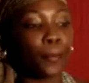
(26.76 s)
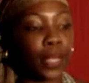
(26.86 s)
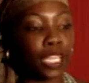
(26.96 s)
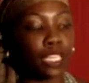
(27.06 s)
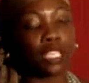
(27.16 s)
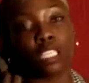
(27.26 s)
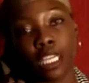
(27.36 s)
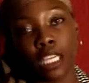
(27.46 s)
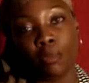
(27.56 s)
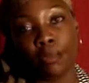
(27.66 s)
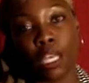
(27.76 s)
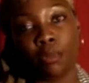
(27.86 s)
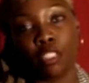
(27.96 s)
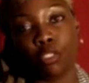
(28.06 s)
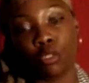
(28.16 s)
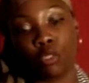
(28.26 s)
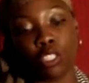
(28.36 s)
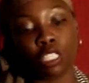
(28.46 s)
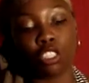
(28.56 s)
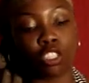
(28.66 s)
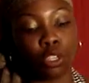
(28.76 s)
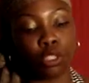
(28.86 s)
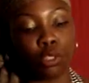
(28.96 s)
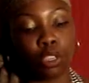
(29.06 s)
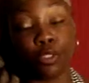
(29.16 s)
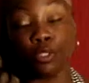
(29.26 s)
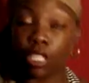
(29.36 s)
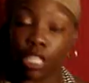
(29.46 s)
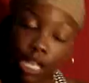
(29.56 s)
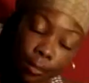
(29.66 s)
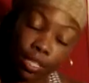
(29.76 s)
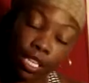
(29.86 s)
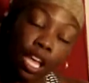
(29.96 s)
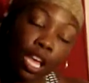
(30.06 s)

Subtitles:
But today I'm coming to you just to show you a few tips